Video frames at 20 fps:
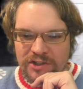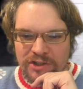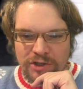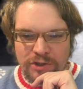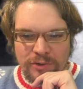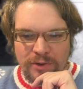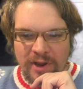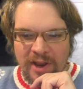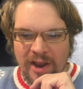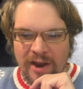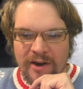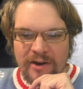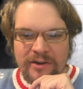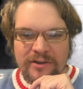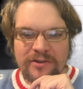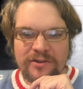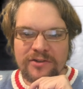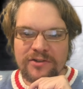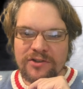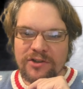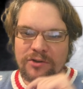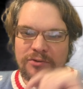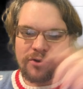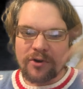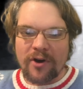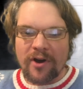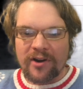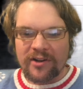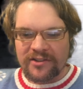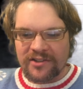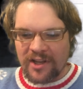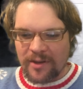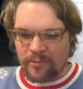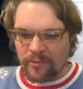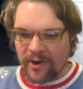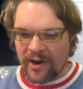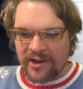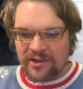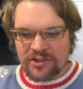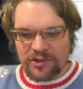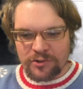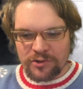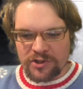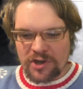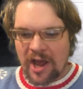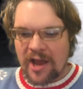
new characters, new Nautilus upgrades, new.